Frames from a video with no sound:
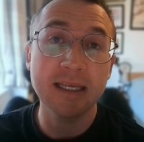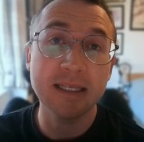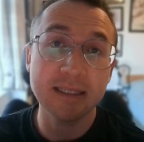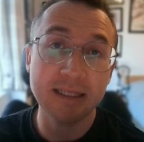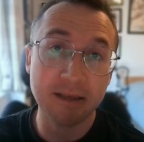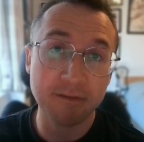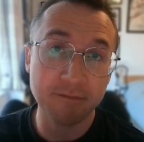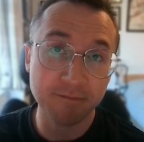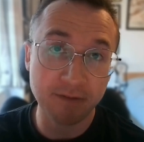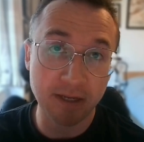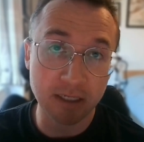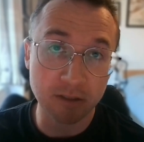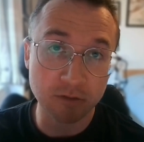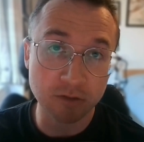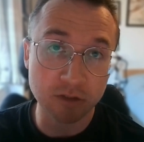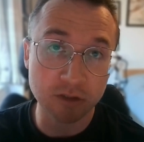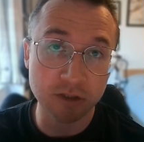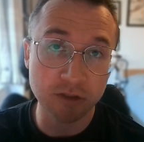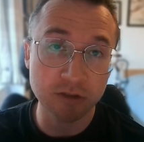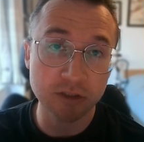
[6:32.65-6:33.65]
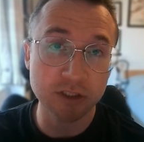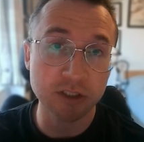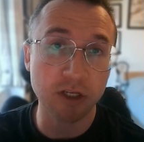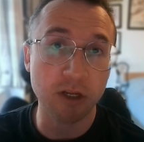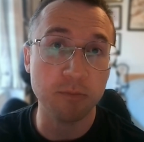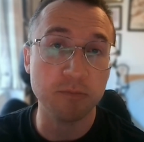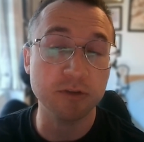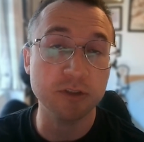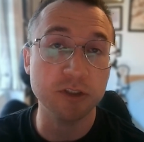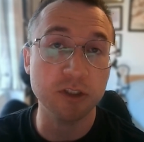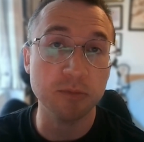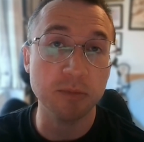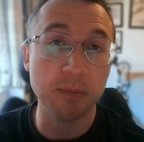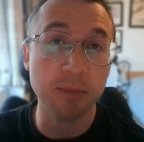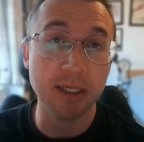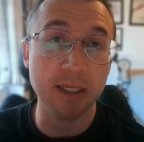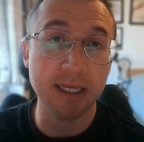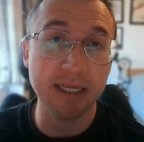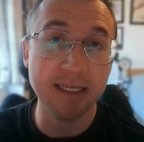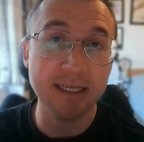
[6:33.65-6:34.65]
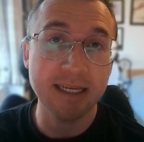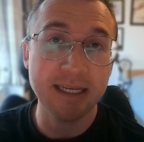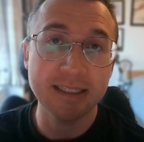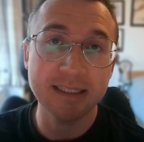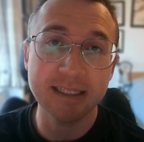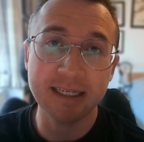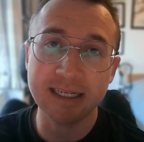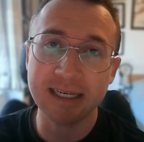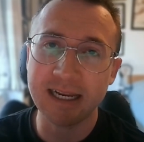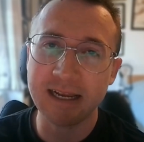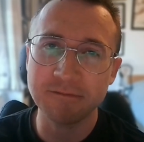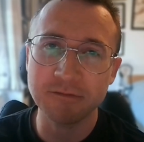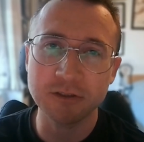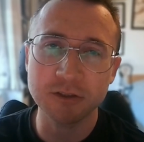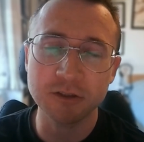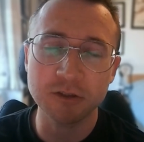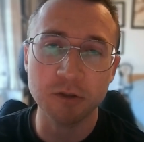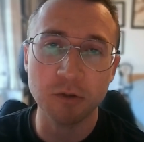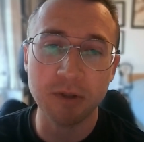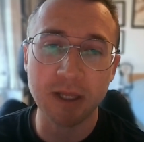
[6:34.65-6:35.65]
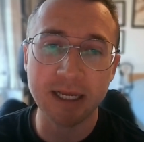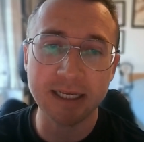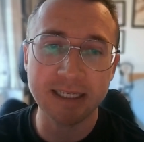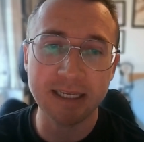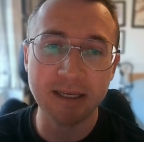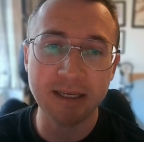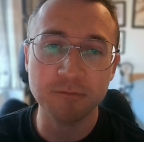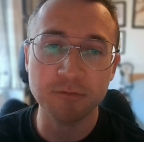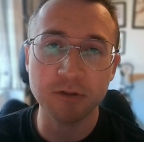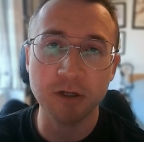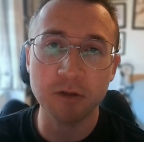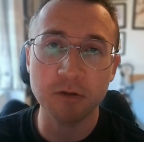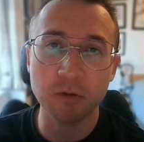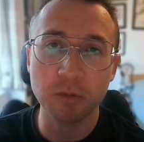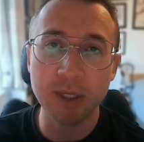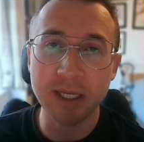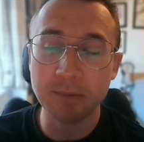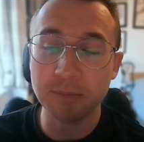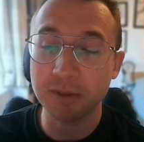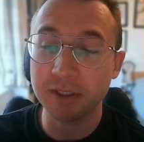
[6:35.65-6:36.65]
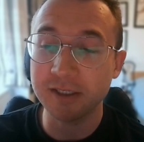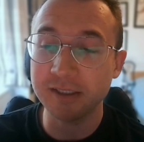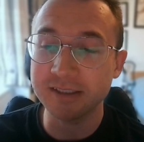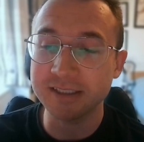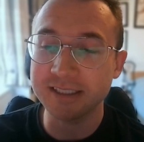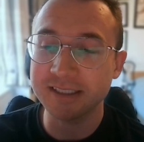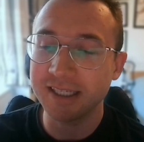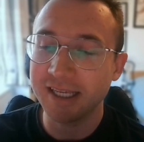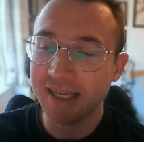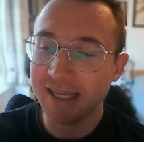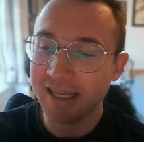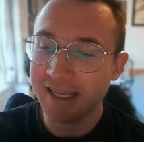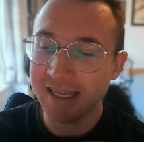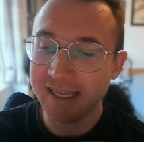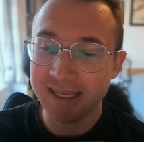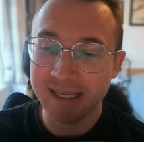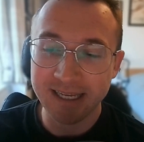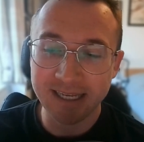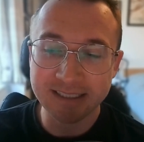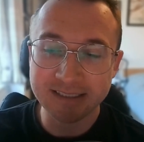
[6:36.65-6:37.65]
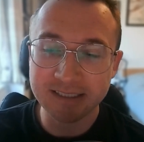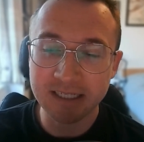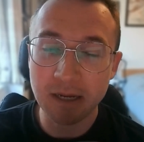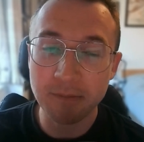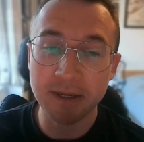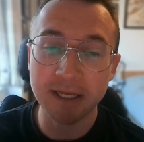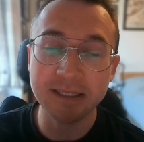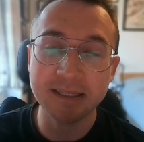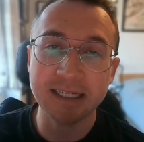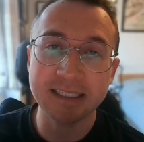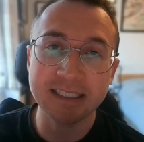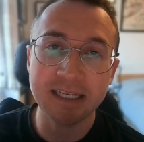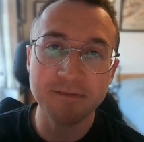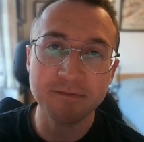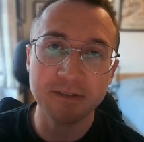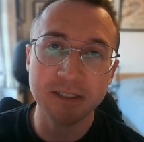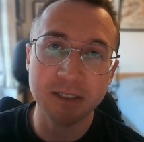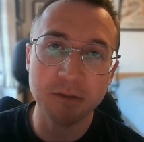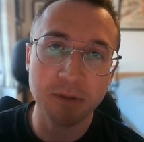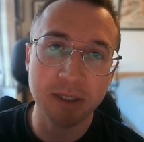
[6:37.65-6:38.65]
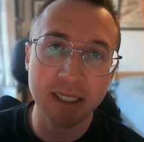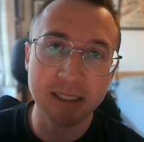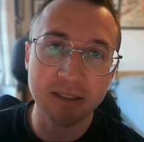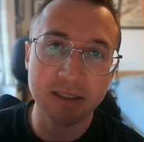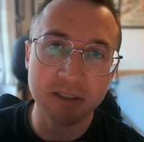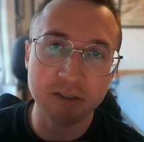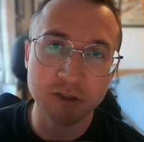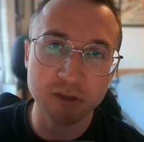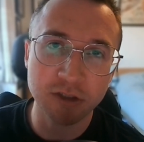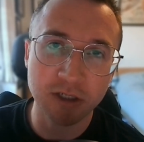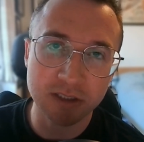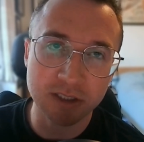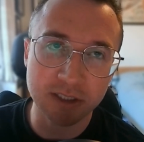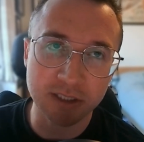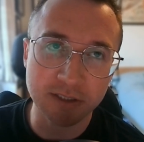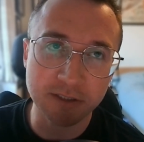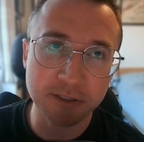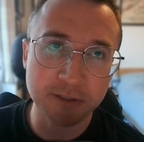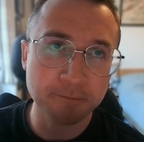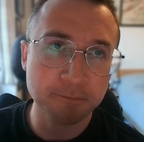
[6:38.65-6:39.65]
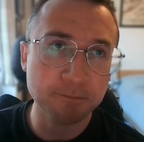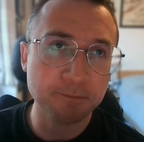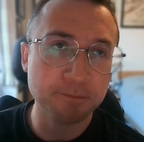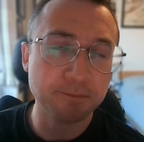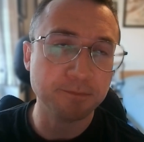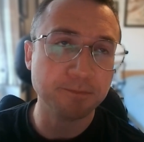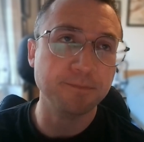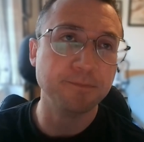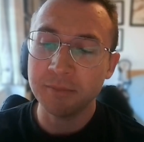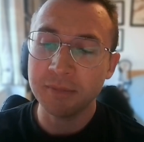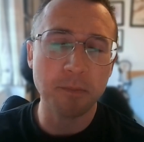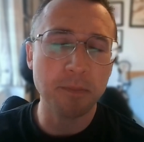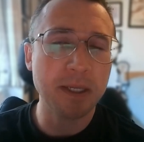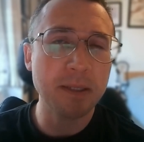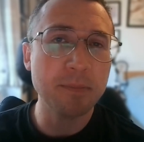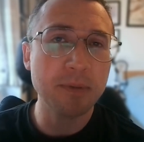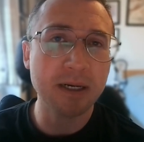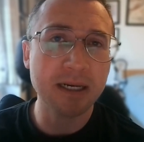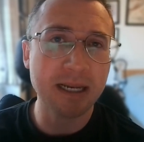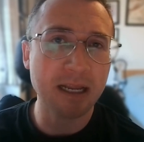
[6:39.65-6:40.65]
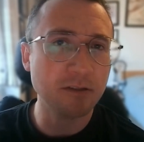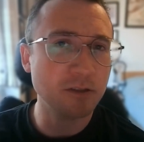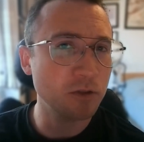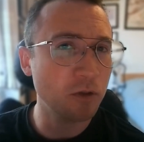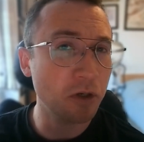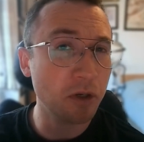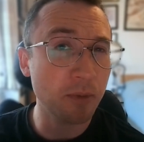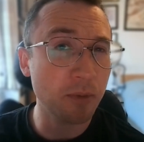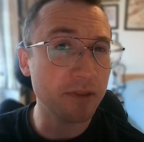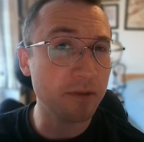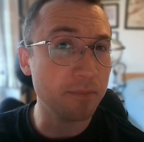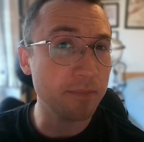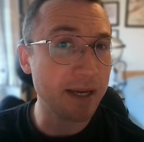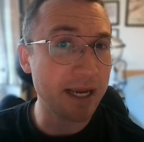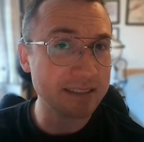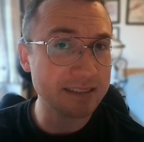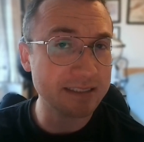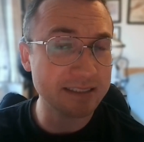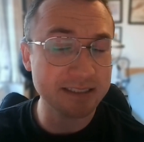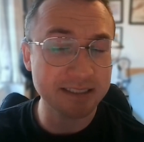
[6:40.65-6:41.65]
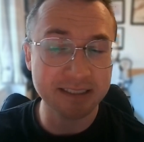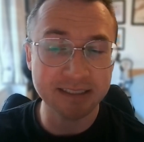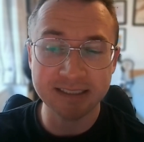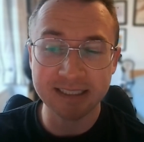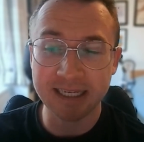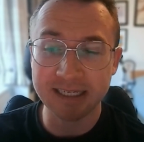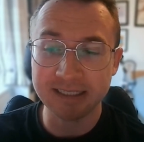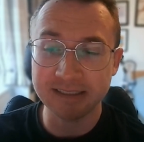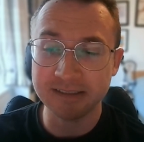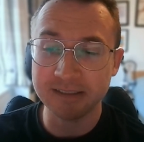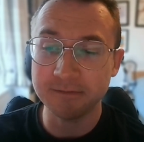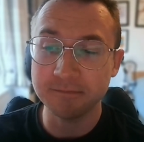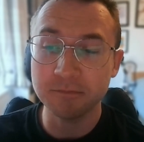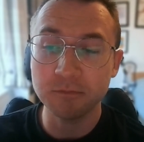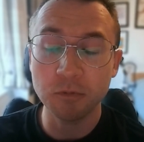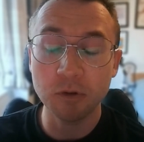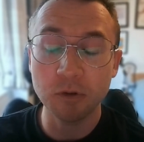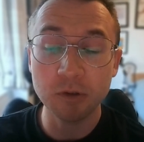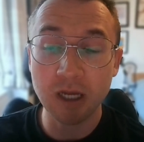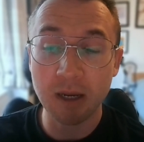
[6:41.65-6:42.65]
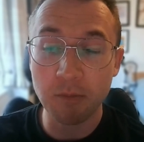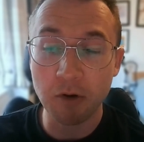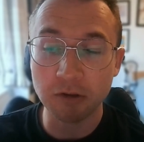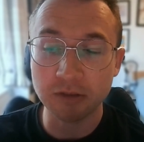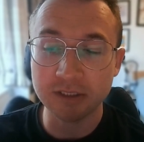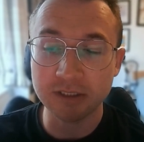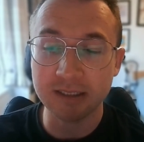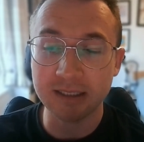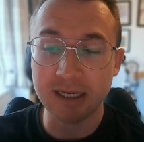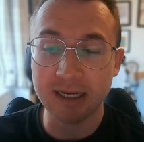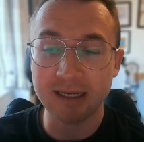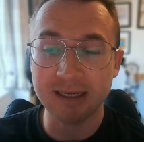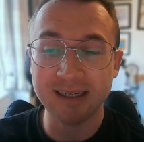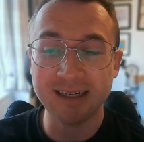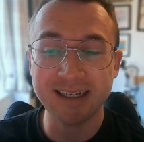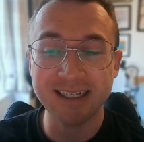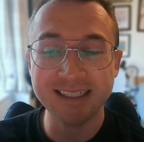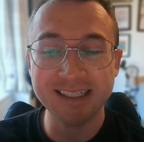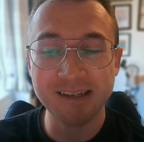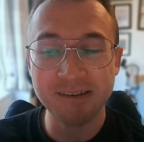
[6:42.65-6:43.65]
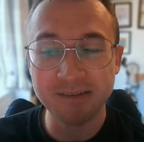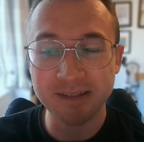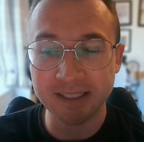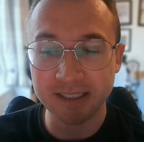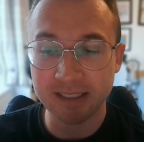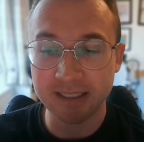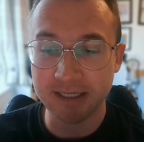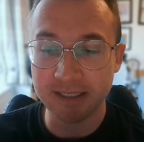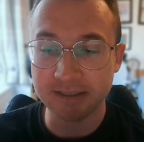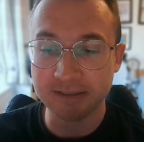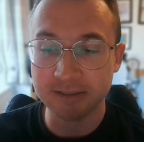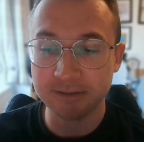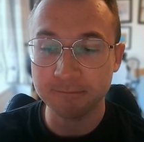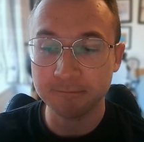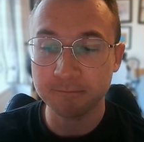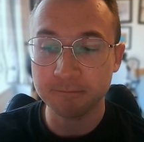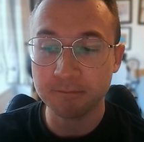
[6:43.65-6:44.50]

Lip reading: They failed to do so. Presumably, they're going to have to store that kit for another week because it's coming. They're definitely winning the Constructors, but the people are now talking whether Max is a contender. We'll come on to that. I don't think he is.